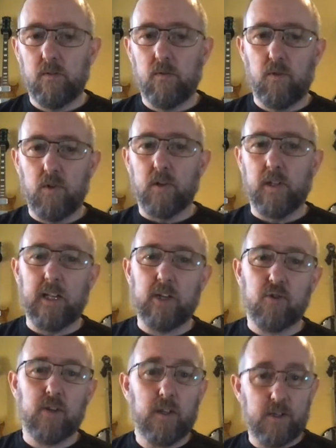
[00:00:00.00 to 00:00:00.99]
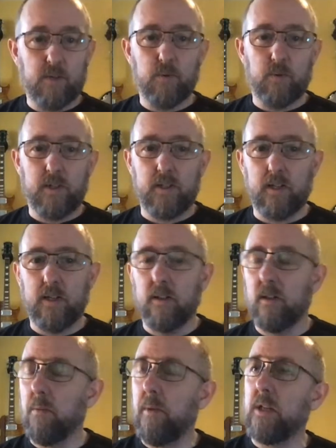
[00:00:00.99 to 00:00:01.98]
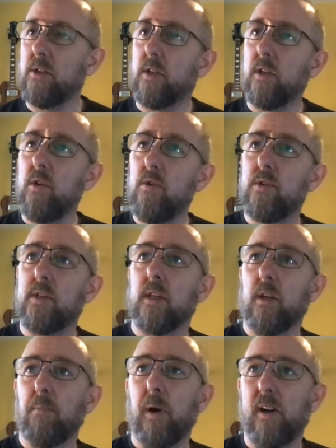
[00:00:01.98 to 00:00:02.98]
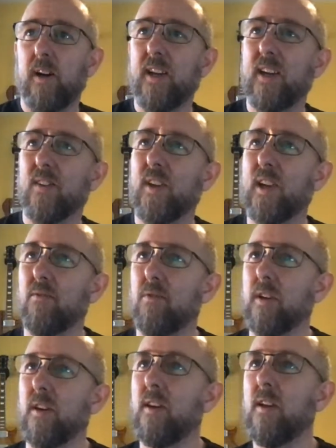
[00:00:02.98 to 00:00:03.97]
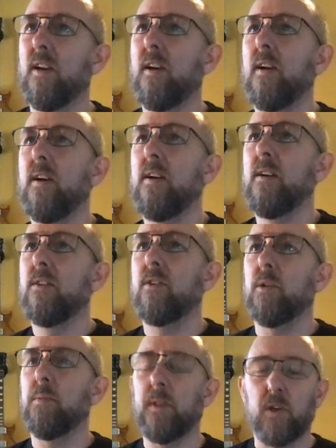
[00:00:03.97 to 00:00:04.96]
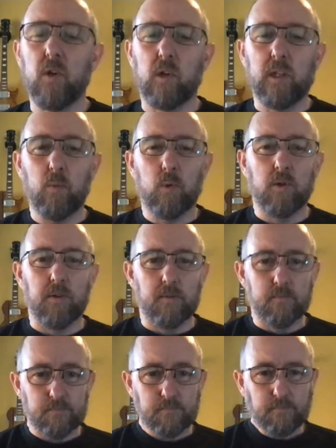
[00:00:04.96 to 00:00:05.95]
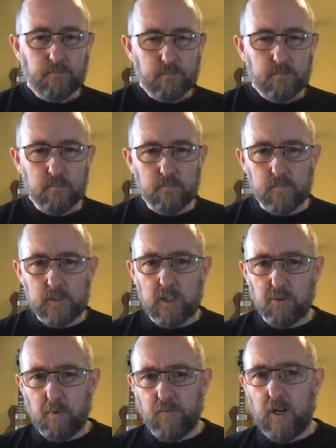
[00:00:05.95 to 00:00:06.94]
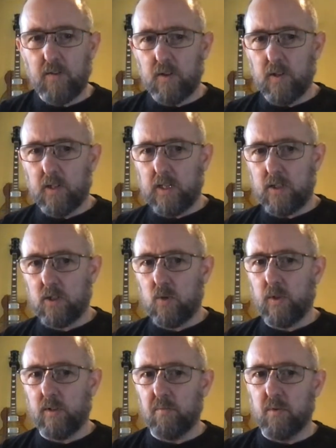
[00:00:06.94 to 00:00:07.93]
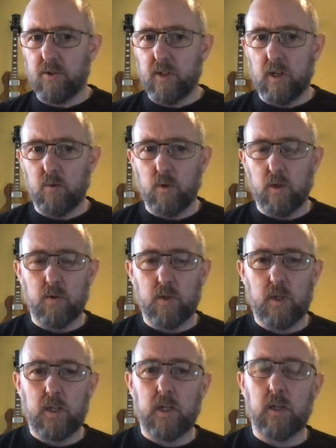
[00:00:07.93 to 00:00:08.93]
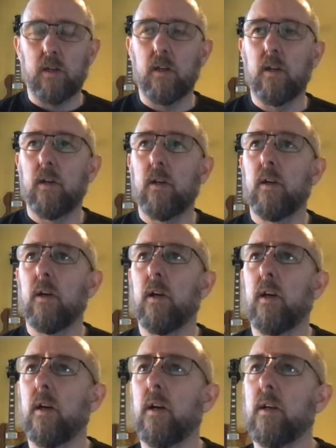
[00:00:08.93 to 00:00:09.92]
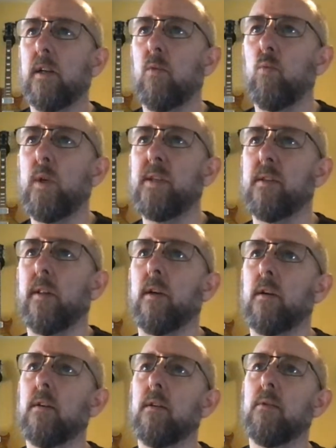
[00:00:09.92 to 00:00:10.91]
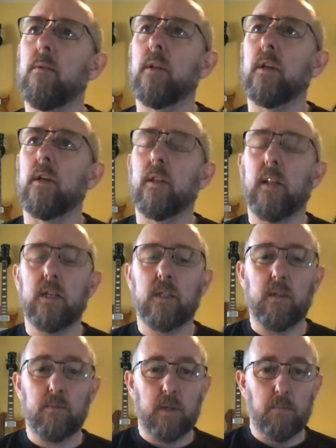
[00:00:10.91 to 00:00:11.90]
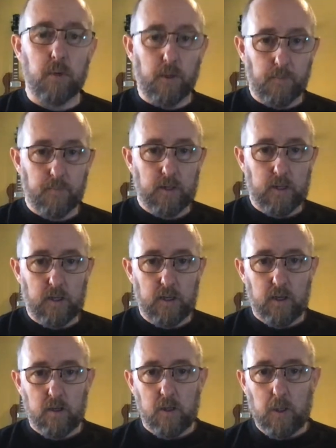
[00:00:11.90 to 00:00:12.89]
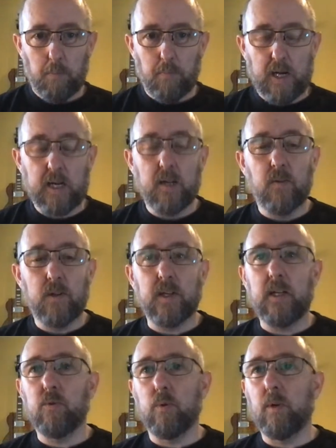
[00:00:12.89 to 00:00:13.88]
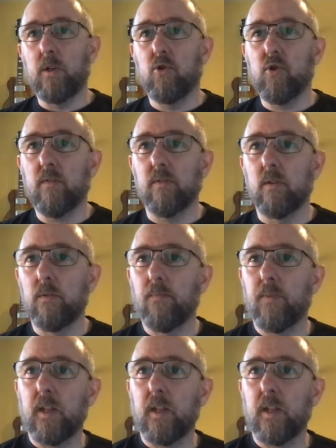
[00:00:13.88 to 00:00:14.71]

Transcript: non-electric. You see what we did there? The best acoustic bike I think I've ridden. It's got to be the Nolly Warden. That's my favorite in the last 12 months that I rode in Whistler last September. Back in the days when we could travel.